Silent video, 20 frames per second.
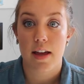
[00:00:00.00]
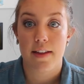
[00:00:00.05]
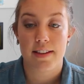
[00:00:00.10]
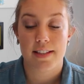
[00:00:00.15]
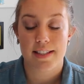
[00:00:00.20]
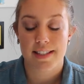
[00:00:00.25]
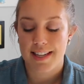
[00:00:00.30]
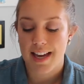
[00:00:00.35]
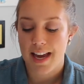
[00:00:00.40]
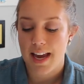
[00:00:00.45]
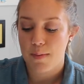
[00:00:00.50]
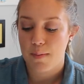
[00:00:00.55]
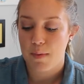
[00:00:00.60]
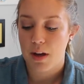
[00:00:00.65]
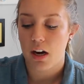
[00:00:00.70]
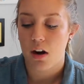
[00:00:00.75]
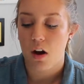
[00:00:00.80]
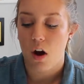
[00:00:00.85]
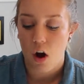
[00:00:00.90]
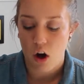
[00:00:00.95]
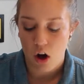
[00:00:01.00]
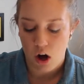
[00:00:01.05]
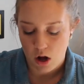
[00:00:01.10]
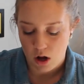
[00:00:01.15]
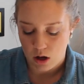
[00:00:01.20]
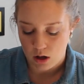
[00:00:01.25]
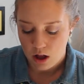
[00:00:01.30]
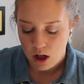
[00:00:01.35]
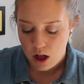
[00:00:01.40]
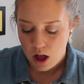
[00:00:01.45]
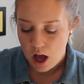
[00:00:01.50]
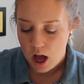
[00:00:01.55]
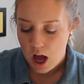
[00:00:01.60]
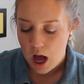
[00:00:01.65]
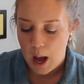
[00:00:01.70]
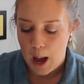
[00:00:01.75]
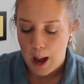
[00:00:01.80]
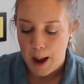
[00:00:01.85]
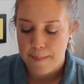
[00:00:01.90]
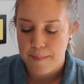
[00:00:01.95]
in the same kind of haul,
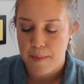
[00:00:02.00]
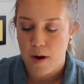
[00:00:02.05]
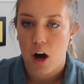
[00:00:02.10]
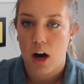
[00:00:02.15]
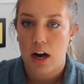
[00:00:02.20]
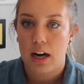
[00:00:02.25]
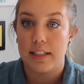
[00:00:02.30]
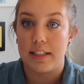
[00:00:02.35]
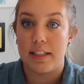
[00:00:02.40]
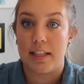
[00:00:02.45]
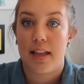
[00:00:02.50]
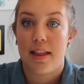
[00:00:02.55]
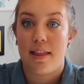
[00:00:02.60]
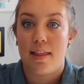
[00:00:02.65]
I bought